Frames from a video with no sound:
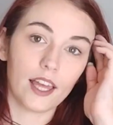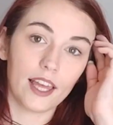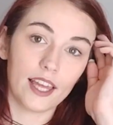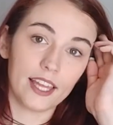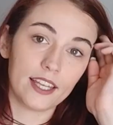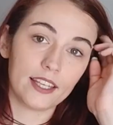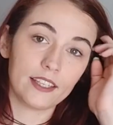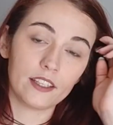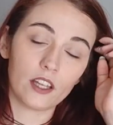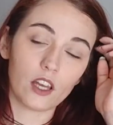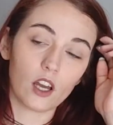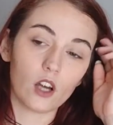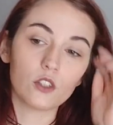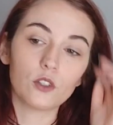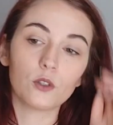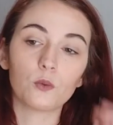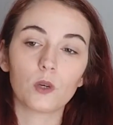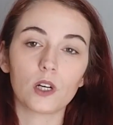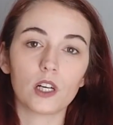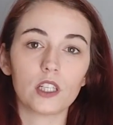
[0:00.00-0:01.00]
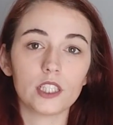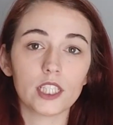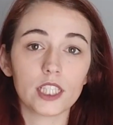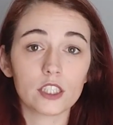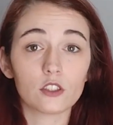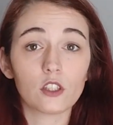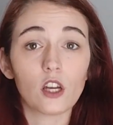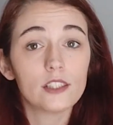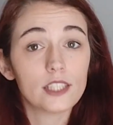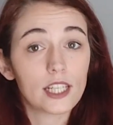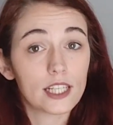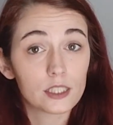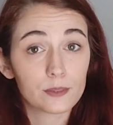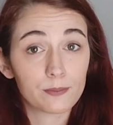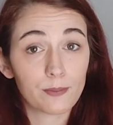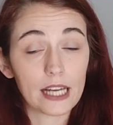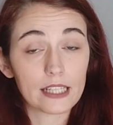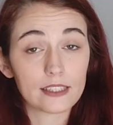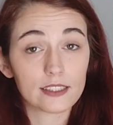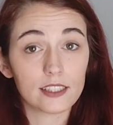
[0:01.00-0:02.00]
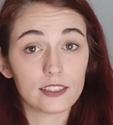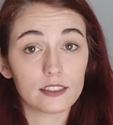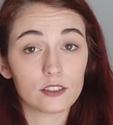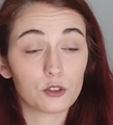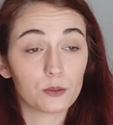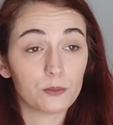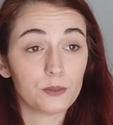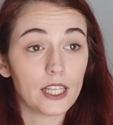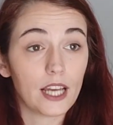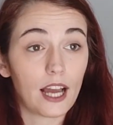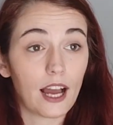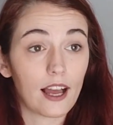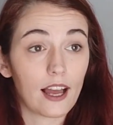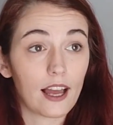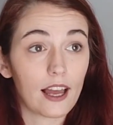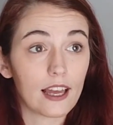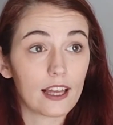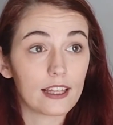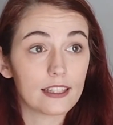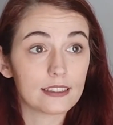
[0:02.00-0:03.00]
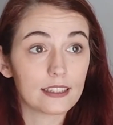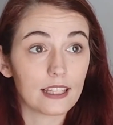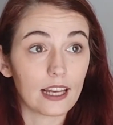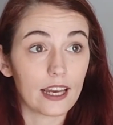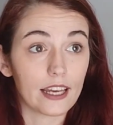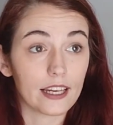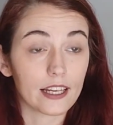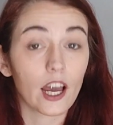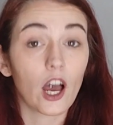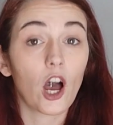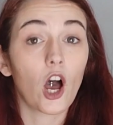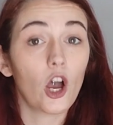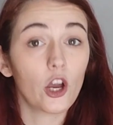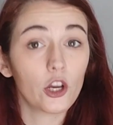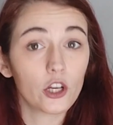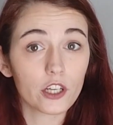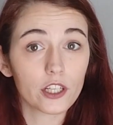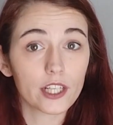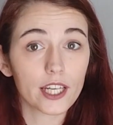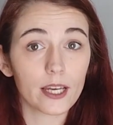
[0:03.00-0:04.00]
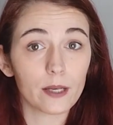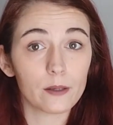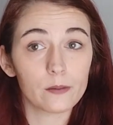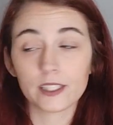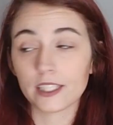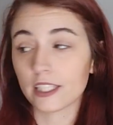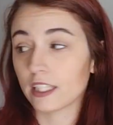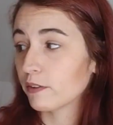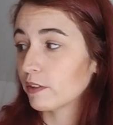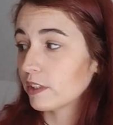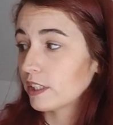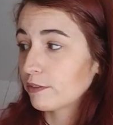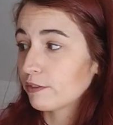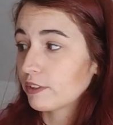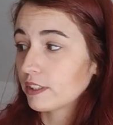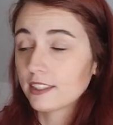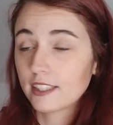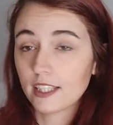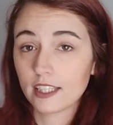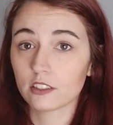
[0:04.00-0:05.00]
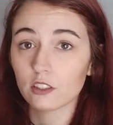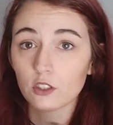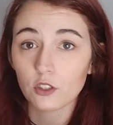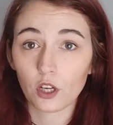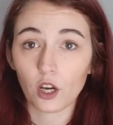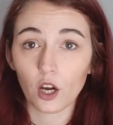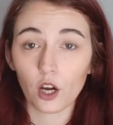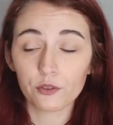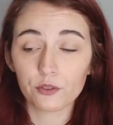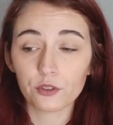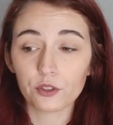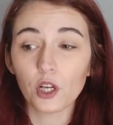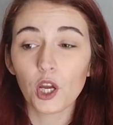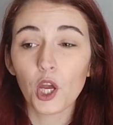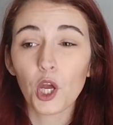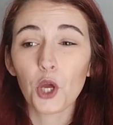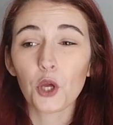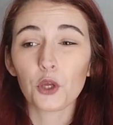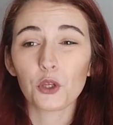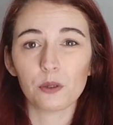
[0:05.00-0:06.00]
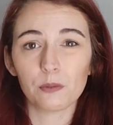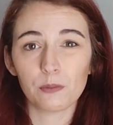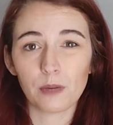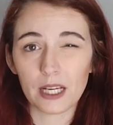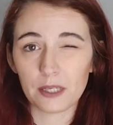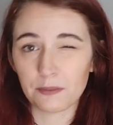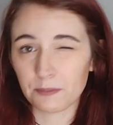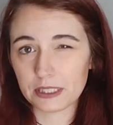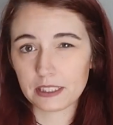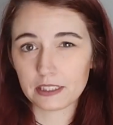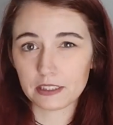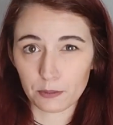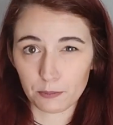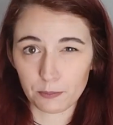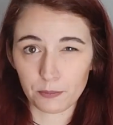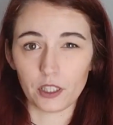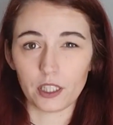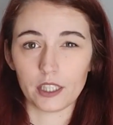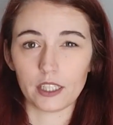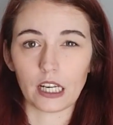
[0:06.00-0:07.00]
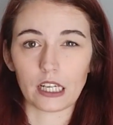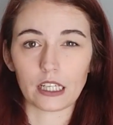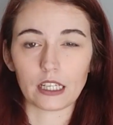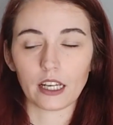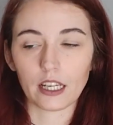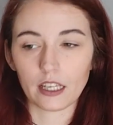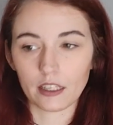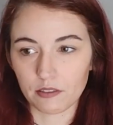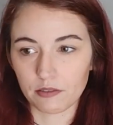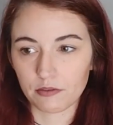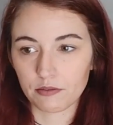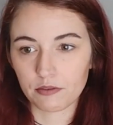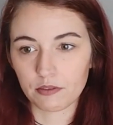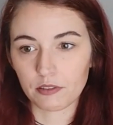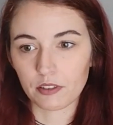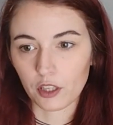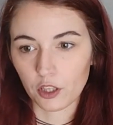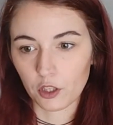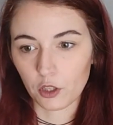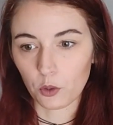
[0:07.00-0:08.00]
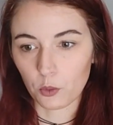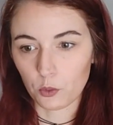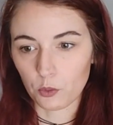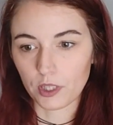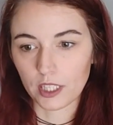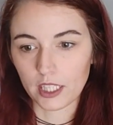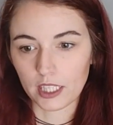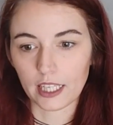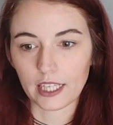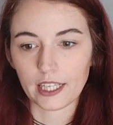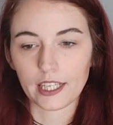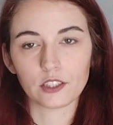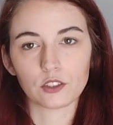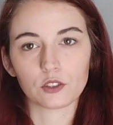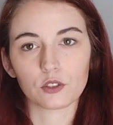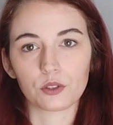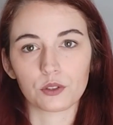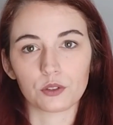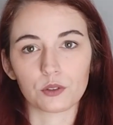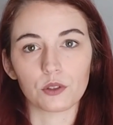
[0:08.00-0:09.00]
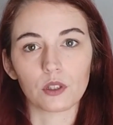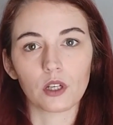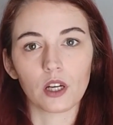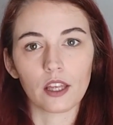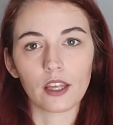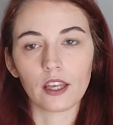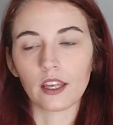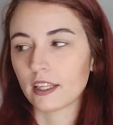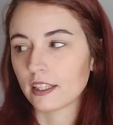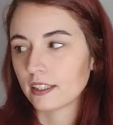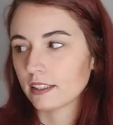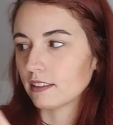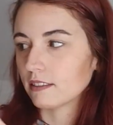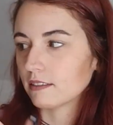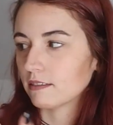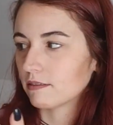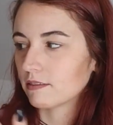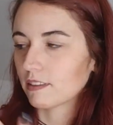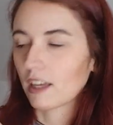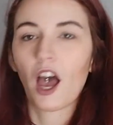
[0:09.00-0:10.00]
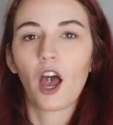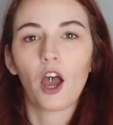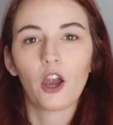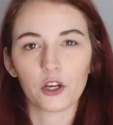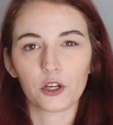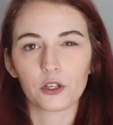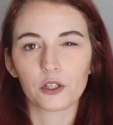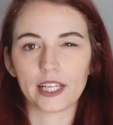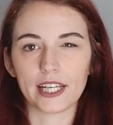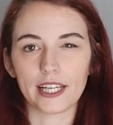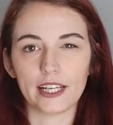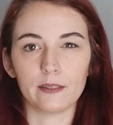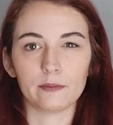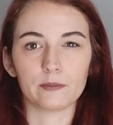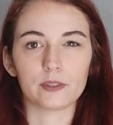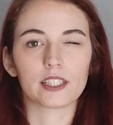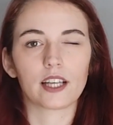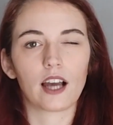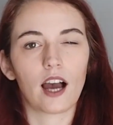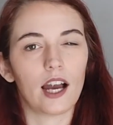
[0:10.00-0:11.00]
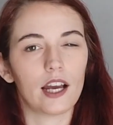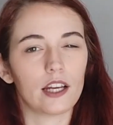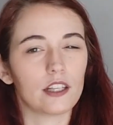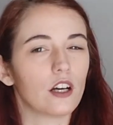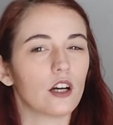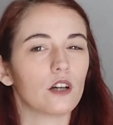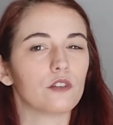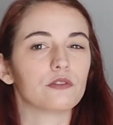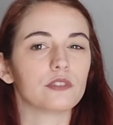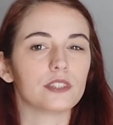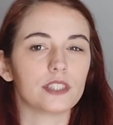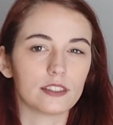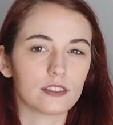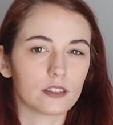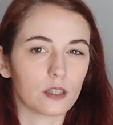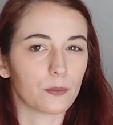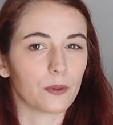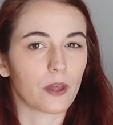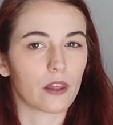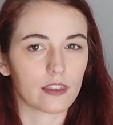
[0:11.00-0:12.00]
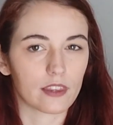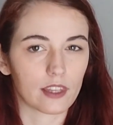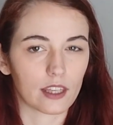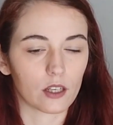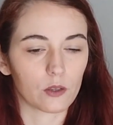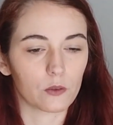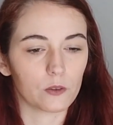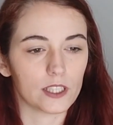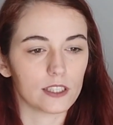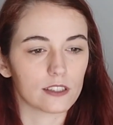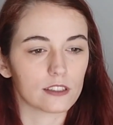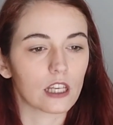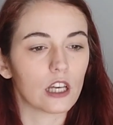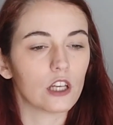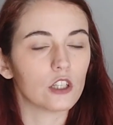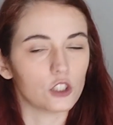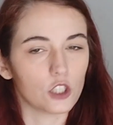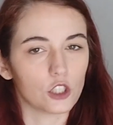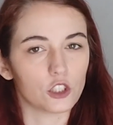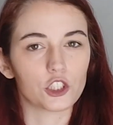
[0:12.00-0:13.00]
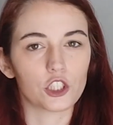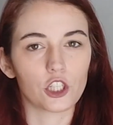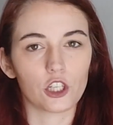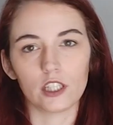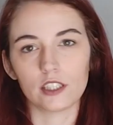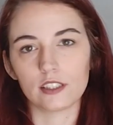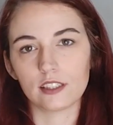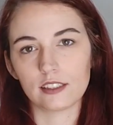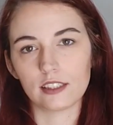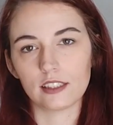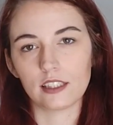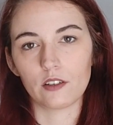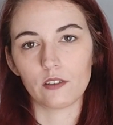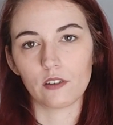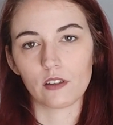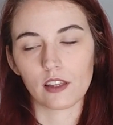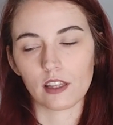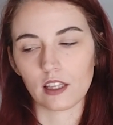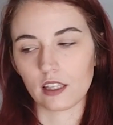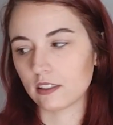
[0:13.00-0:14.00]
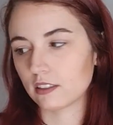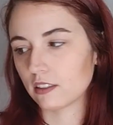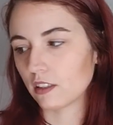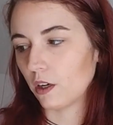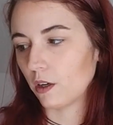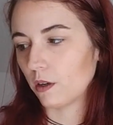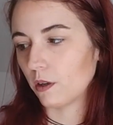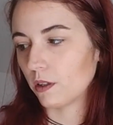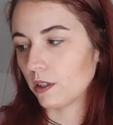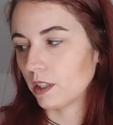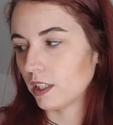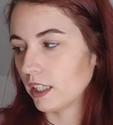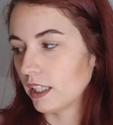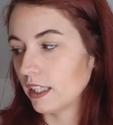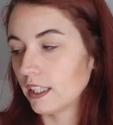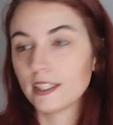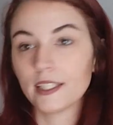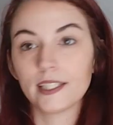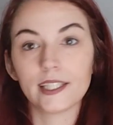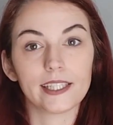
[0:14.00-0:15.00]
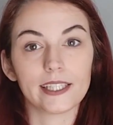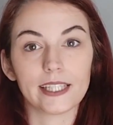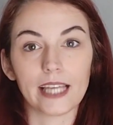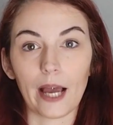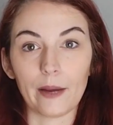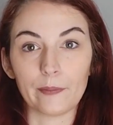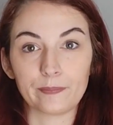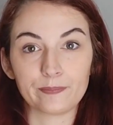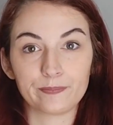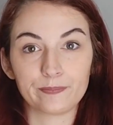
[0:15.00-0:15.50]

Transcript: And other warning, don't expect it to be like Hunger Games. Even if it says on the cover, you might be disappointed if you're really into Hunger Games kind of dystopian thing with no choices and everything. So yeah.